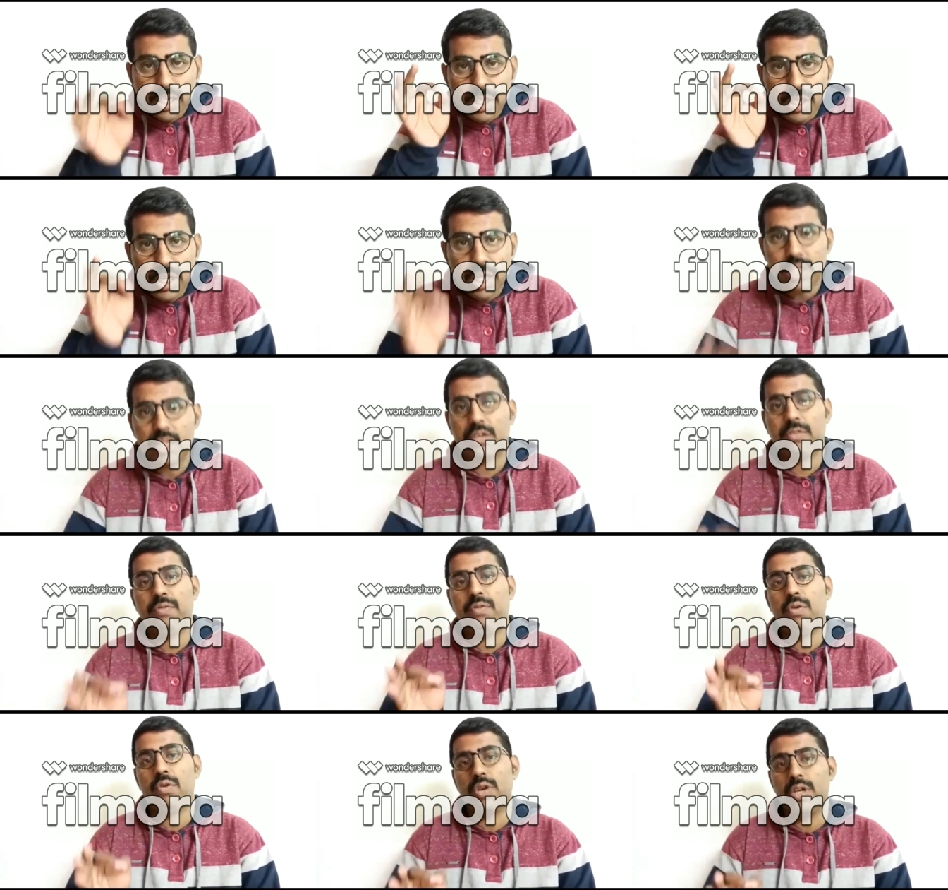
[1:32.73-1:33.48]
just
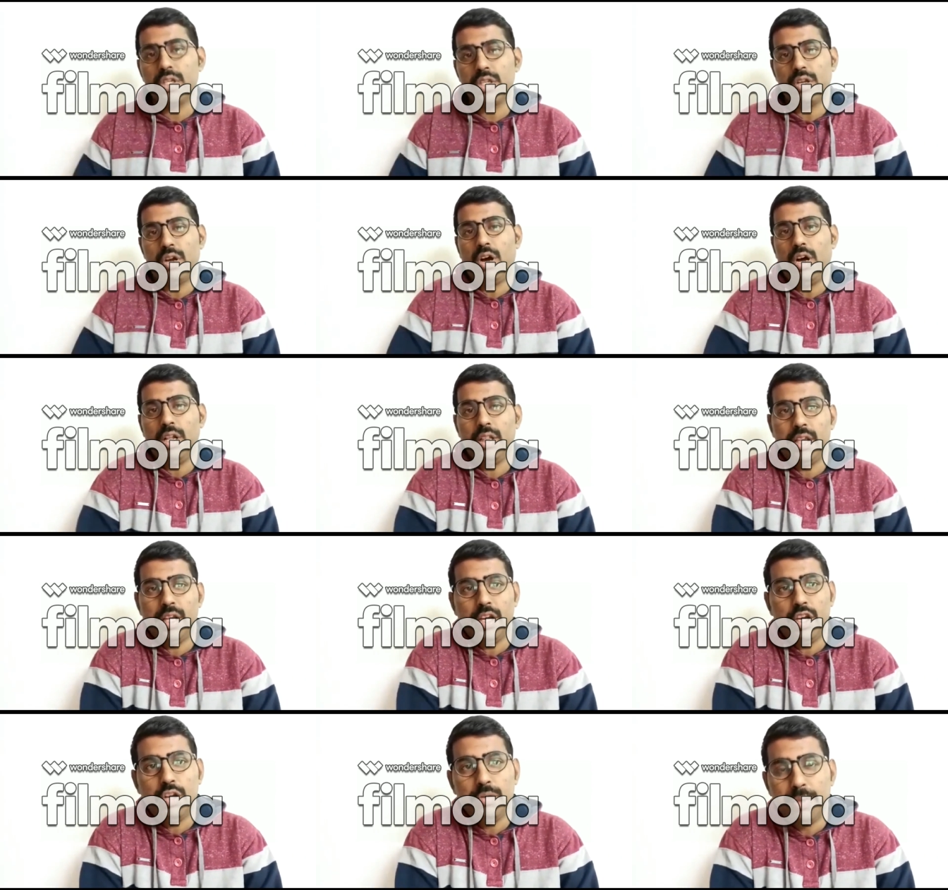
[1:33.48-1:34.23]
focus on
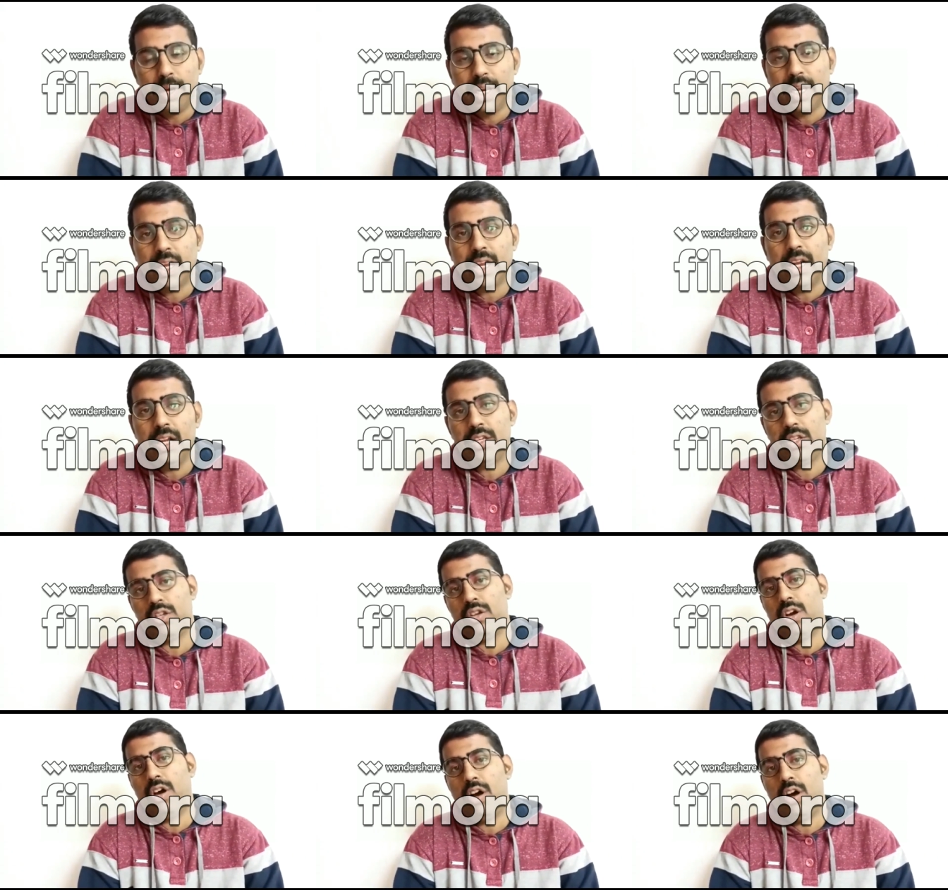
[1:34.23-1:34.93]
the numericals